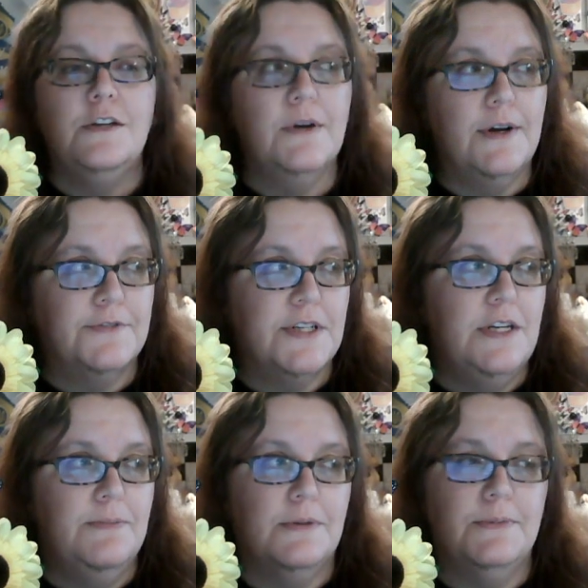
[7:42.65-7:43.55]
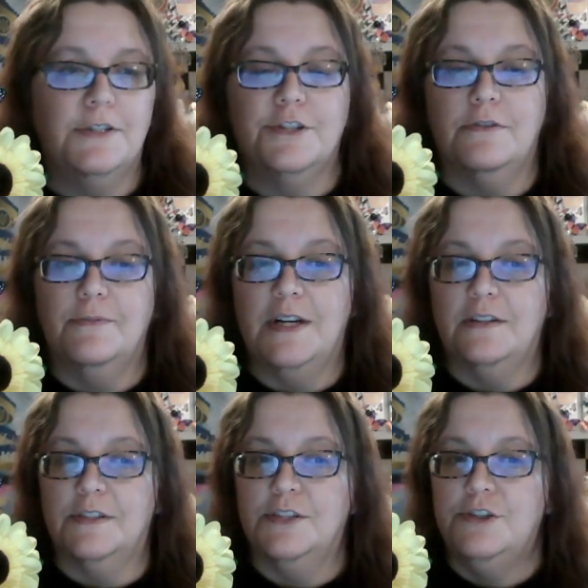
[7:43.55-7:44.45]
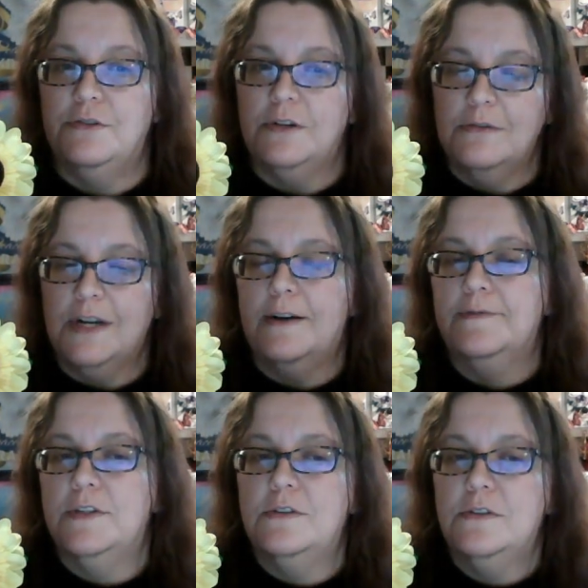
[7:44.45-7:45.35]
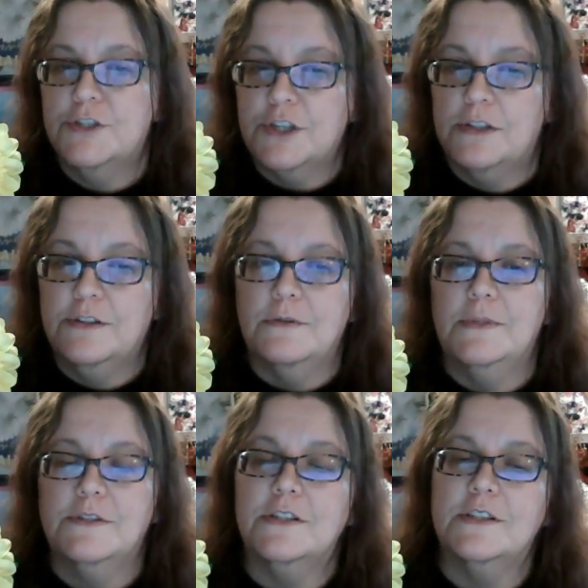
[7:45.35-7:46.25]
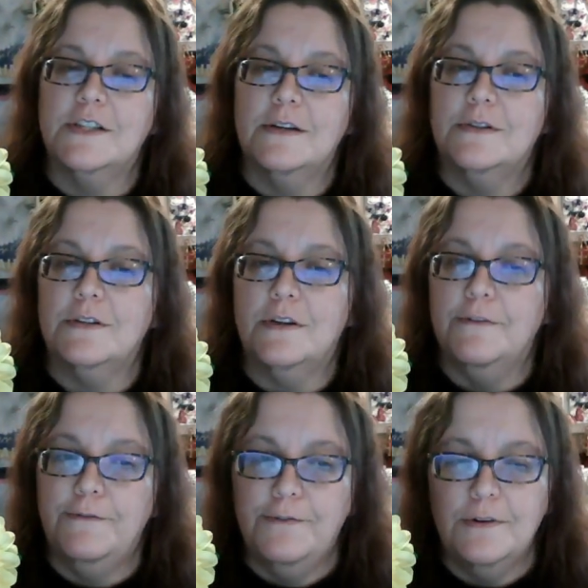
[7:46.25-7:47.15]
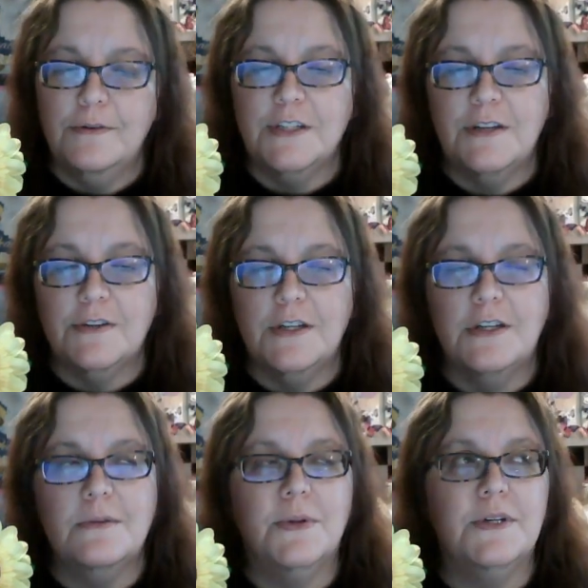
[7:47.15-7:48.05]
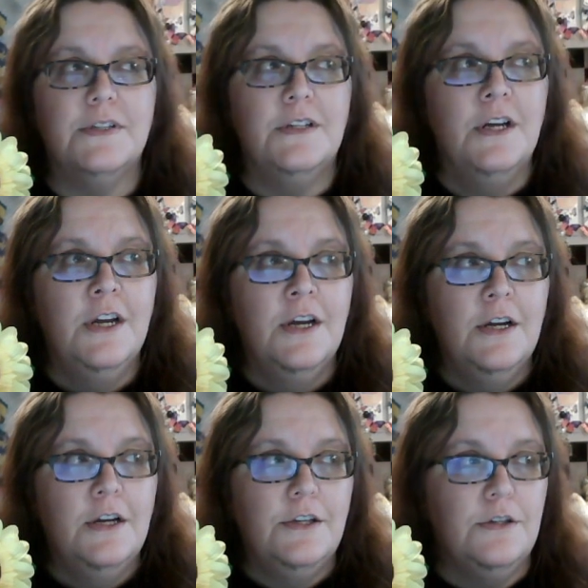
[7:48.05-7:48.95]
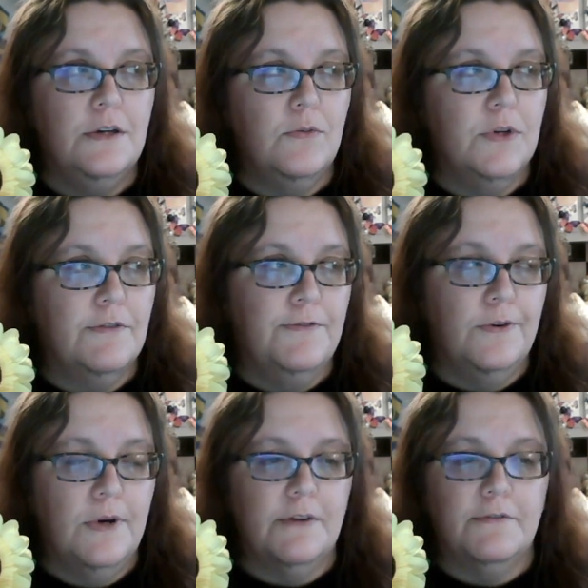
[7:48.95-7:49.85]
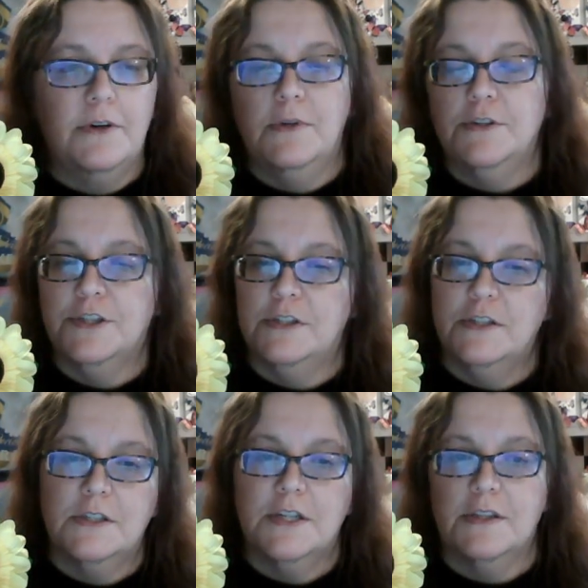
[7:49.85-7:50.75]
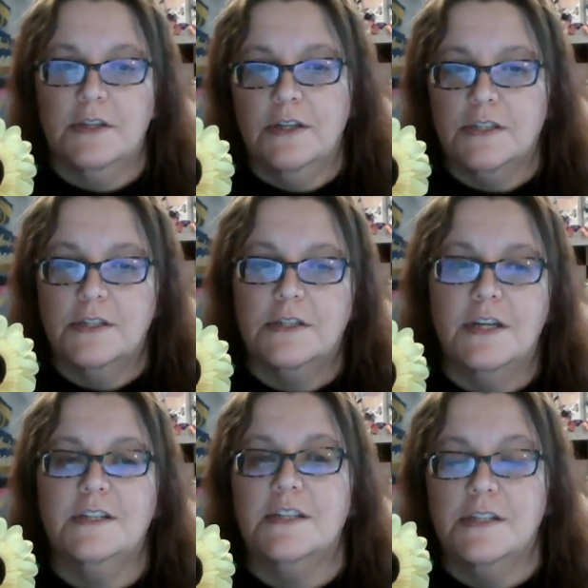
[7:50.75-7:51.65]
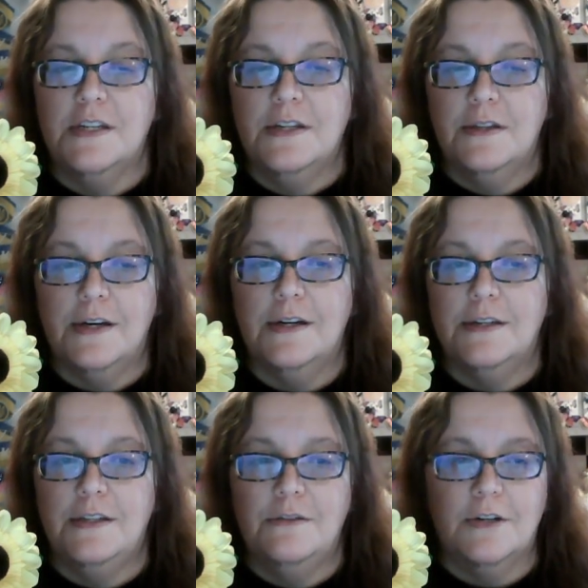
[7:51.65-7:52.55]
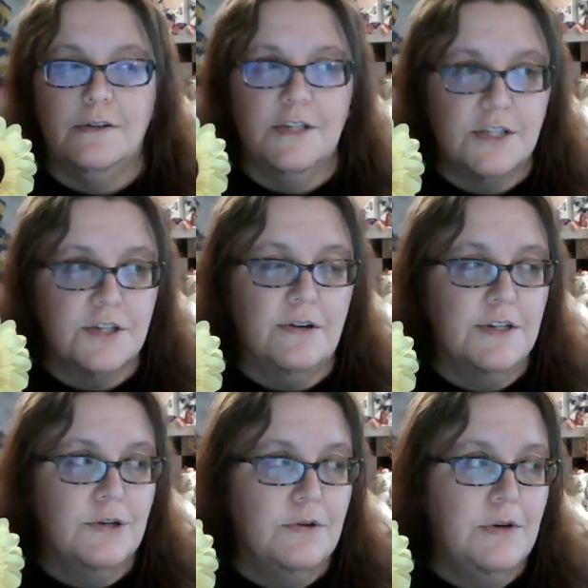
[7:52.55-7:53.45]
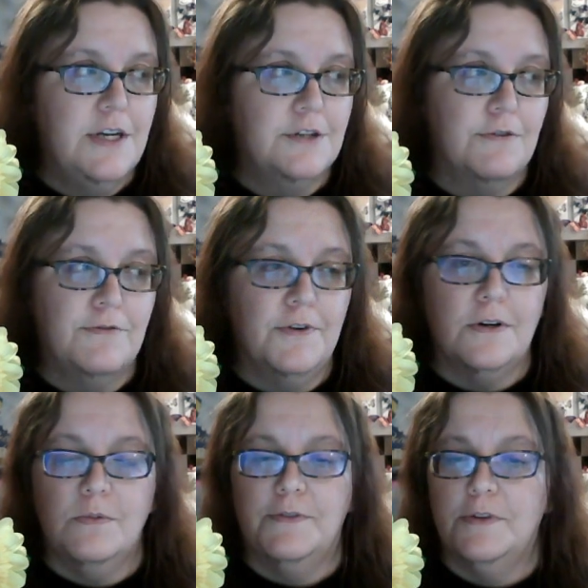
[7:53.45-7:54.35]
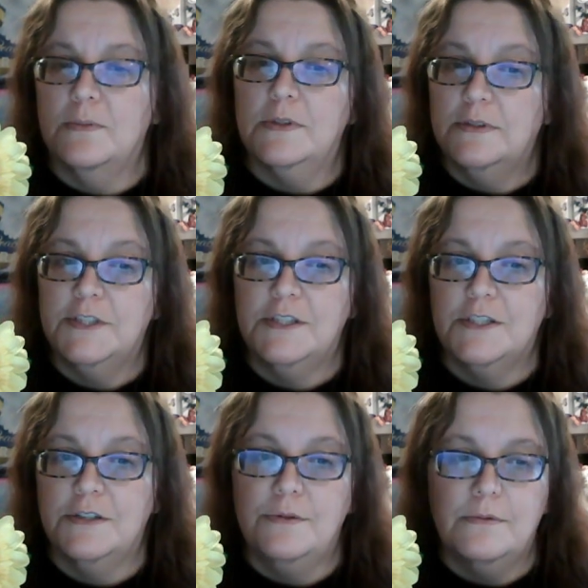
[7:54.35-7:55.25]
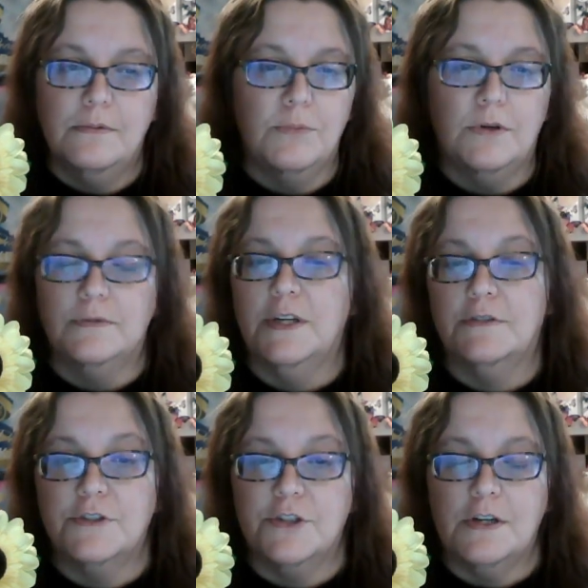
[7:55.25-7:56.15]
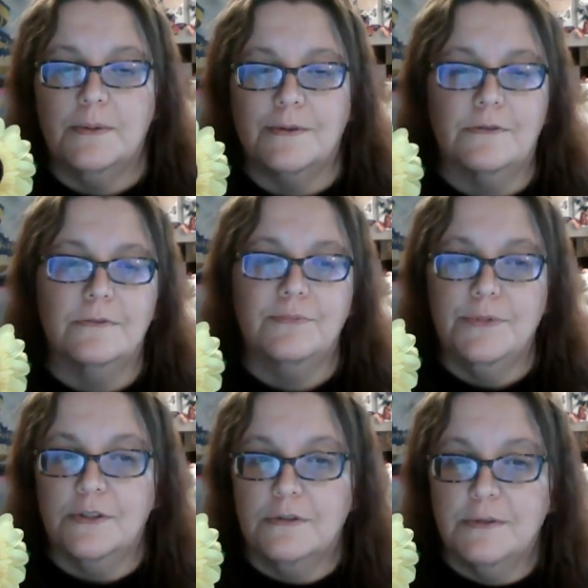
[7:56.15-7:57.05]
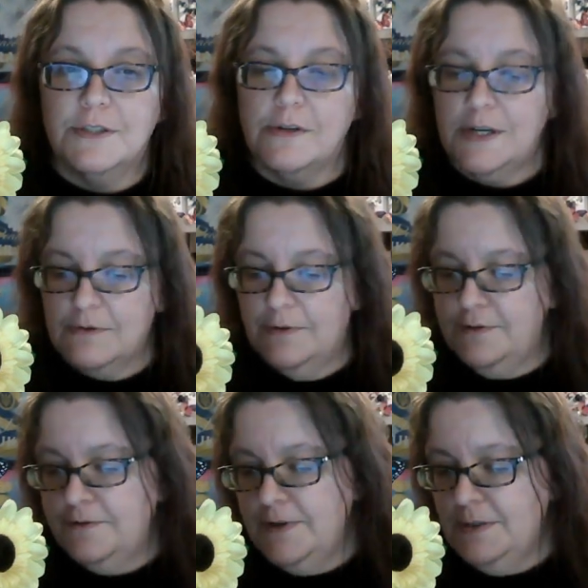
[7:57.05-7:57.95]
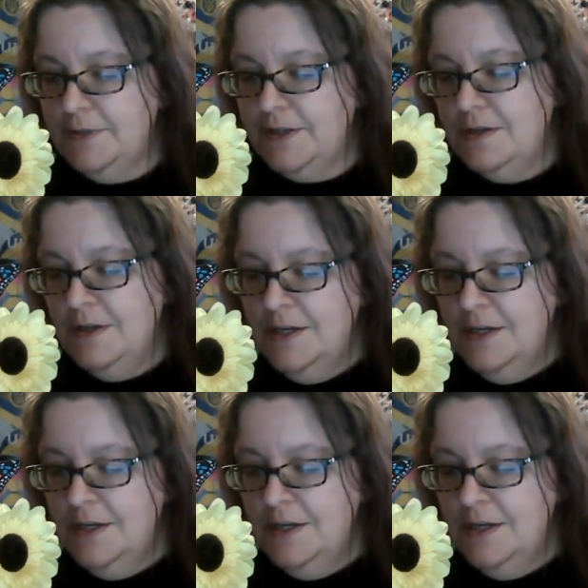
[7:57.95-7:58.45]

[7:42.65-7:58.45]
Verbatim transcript: You have to keep emotional balance. You don't have to shut your emotions down and not feel anything, but you don't want to feel every emotion to the intensity that, you know, it's starting to interfere with your ability to hold down a job or, you know, interact with your family.